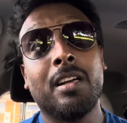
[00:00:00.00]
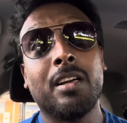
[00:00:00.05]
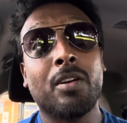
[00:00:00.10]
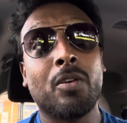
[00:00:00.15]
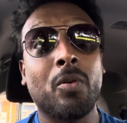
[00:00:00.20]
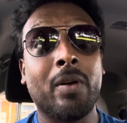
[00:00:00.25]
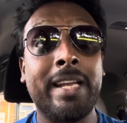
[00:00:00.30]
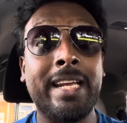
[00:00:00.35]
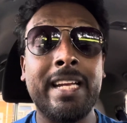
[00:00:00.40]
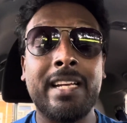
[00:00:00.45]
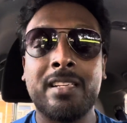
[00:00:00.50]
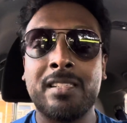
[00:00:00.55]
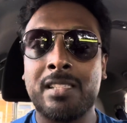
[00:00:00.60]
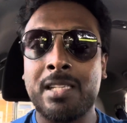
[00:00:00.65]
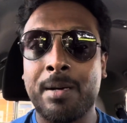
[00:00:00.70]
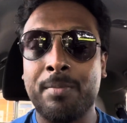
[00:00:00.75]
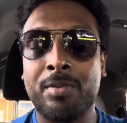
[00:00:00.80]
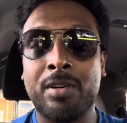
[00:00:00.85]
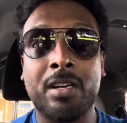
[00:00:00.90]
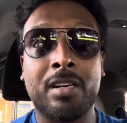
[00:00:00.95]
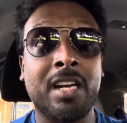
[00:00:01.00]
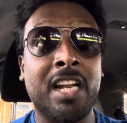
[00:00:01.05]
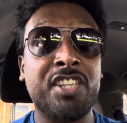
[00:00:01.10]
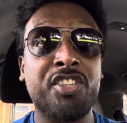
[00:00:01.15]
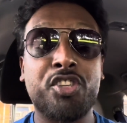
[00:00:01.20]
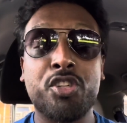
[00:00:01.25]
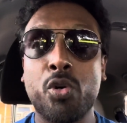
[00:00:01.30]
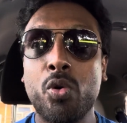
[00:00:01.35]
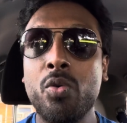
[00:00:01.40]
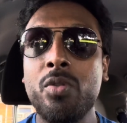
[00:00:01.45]
colleague,
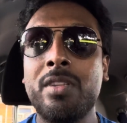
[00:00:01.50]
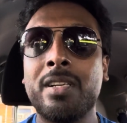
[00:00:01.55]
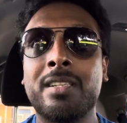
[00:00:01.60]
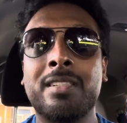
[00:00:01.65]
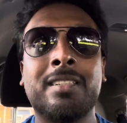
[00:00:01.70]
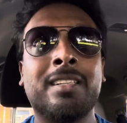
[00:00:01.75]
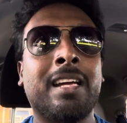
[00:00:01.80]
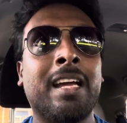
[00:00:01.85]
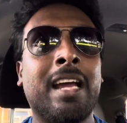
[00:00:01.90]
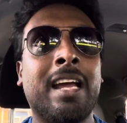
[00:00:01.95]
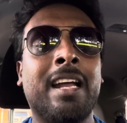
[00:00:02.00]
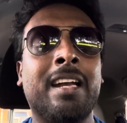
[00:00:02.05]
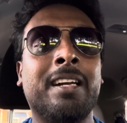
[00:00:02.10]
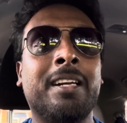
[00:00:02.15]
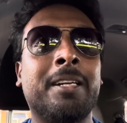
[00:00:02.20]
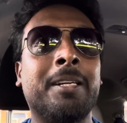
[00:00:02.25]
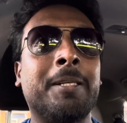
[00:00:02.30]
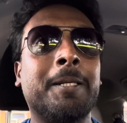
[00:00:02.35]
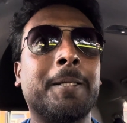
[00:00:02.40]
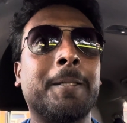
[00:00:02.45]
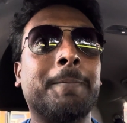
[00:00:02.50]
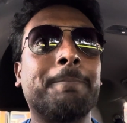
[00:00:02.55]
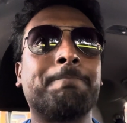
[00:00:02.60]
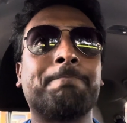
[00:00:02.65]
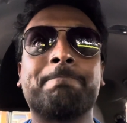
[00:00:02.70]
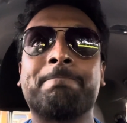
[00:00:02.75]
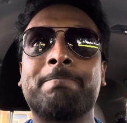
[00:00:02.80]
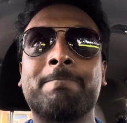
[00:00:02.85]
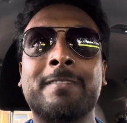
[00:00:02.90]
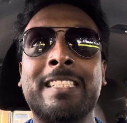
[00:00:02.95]
Ranjod, and
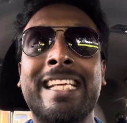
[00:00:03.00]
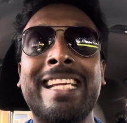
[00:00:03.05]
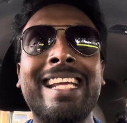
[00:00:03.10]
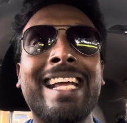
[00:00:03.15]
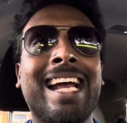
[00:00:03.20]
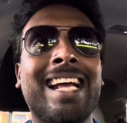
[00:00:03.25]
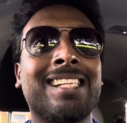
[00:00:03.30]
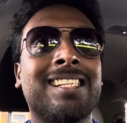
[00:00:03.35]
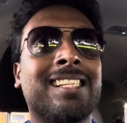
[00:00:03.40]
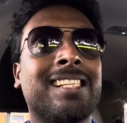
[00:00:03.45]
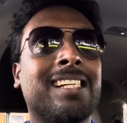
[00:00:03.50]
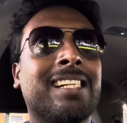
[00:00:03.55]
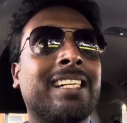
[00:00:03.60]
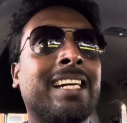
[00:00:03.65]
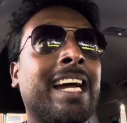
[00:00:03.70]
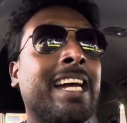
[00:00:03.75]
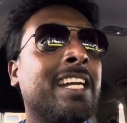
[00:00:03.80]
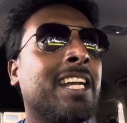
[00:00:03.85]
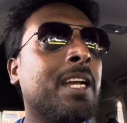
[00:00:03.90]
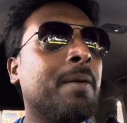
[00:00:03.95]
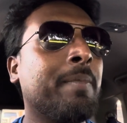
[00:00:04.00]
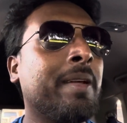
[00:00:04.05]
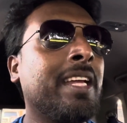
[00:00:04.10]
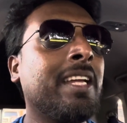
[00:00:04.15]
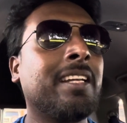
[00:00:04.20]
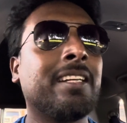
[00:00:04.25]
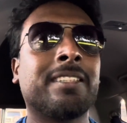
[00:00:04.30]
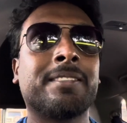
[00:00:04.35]
he has guided me.